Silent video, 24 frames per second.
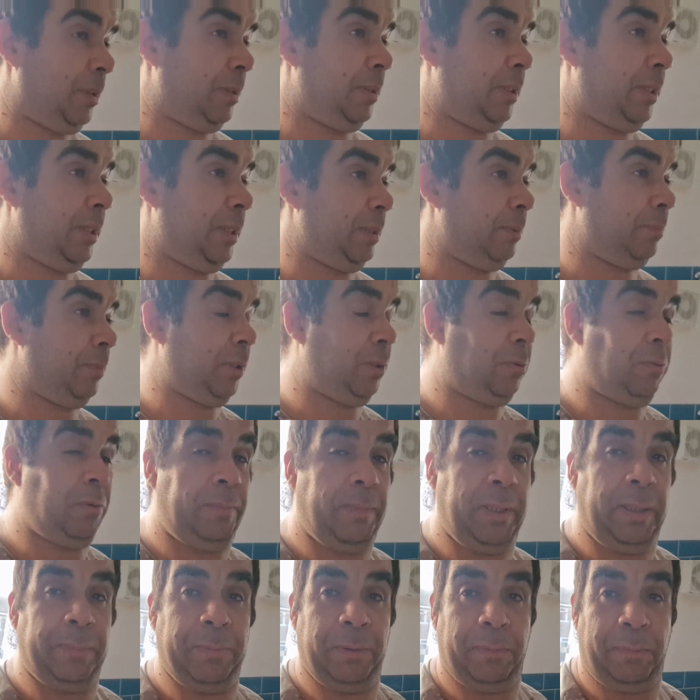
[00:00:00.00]
Yeah, we all
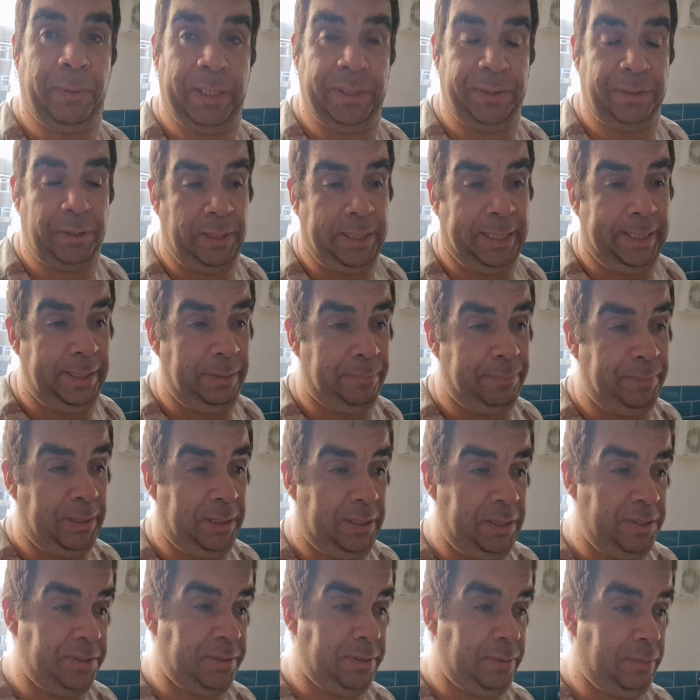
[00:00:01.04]
remember when Diana
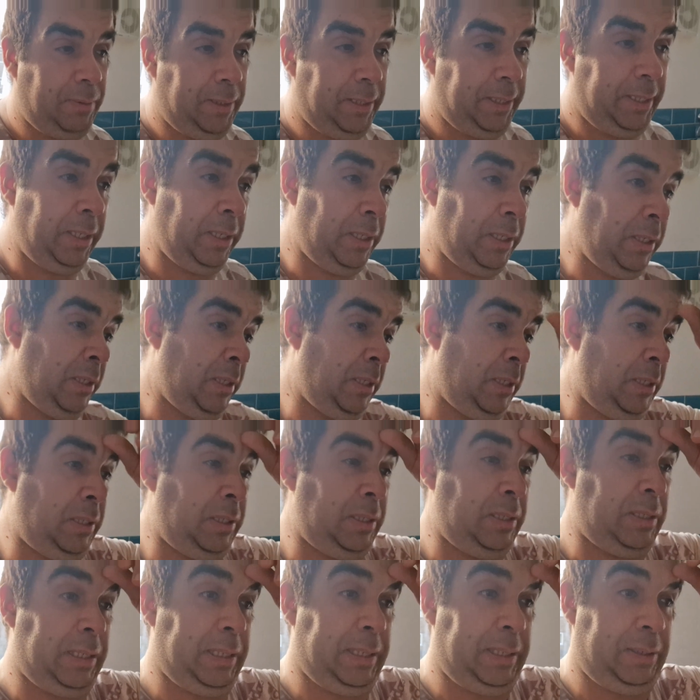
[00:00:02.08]
passed away,
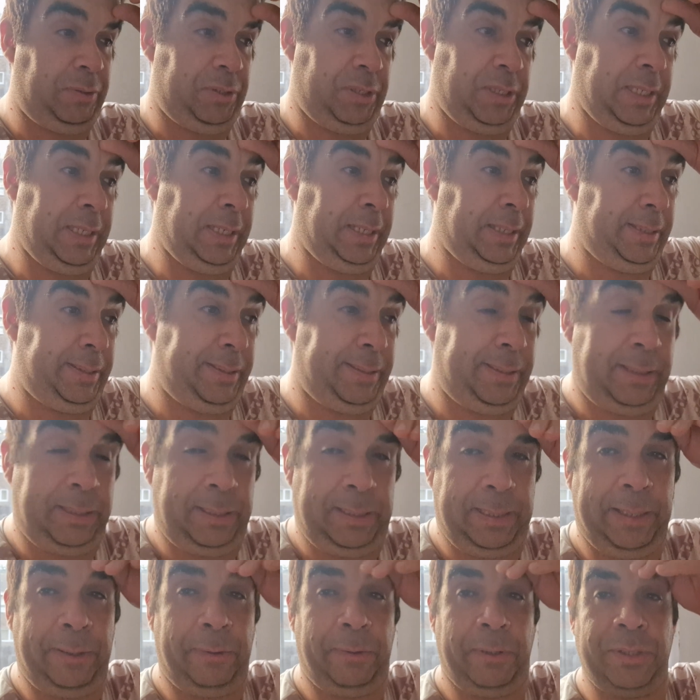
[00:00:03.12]
how she had uh,
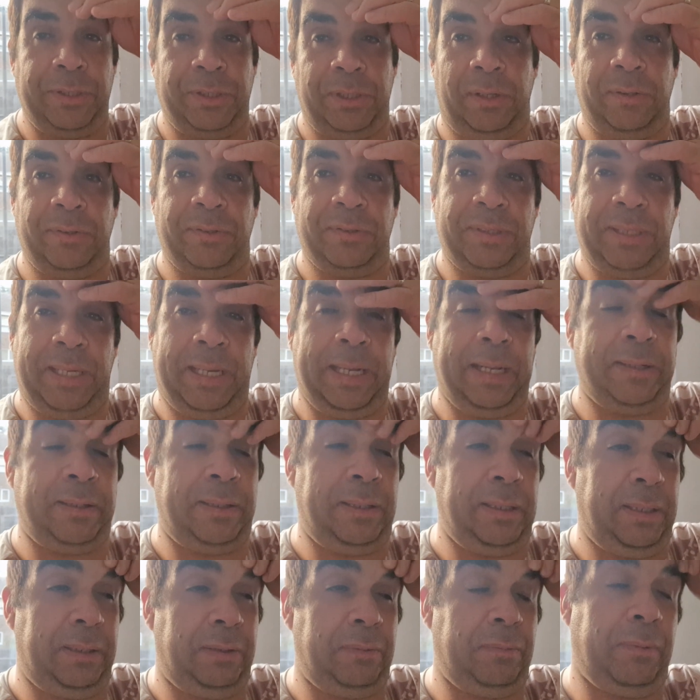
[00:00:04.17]
Elton John's
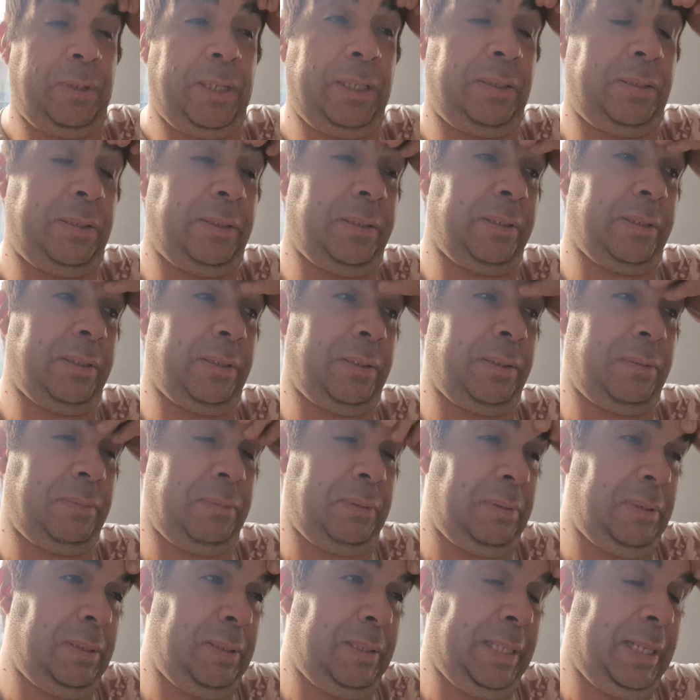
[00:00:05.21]
Candle in the Wind. And
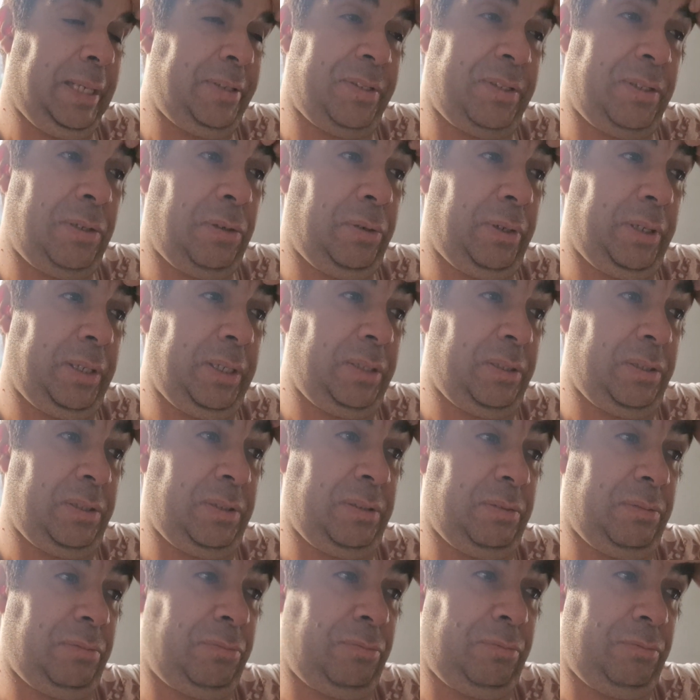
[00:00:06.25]
that song
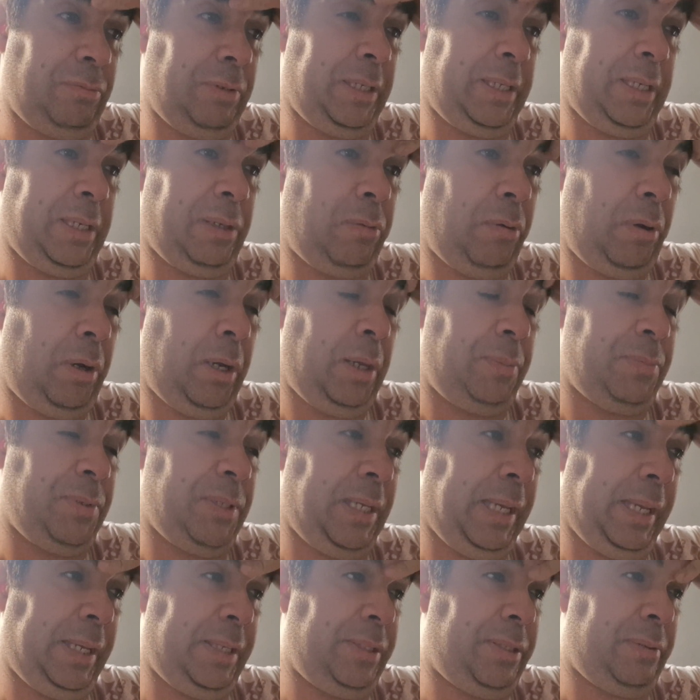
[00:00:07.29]
is really quite
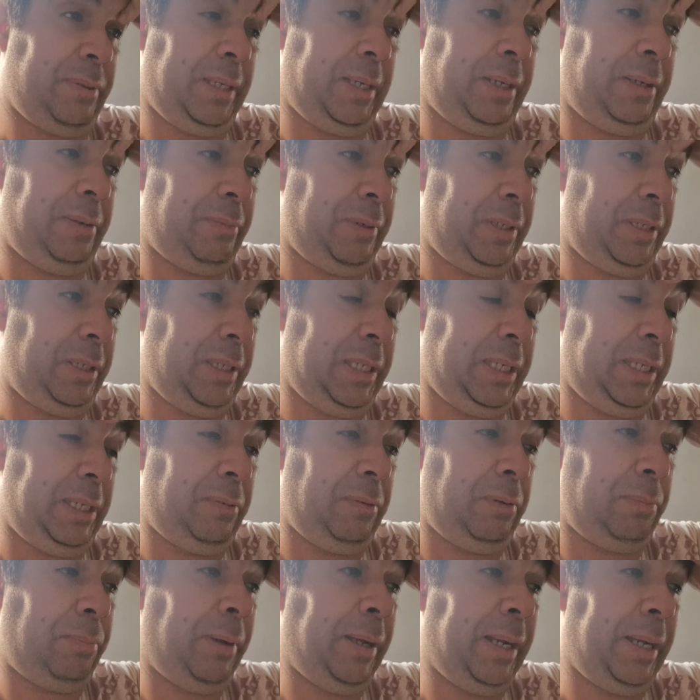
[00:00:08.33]
upsetting to hear when you hear
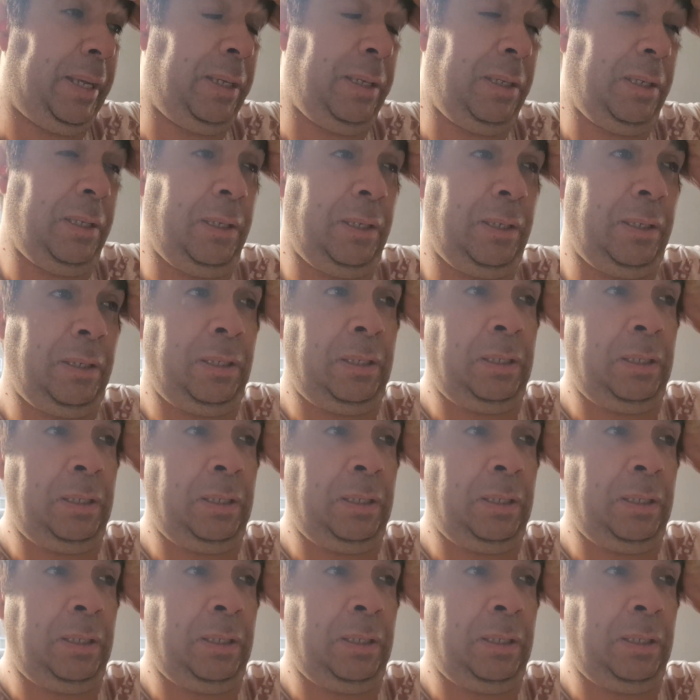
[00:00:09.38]
it back. Mm.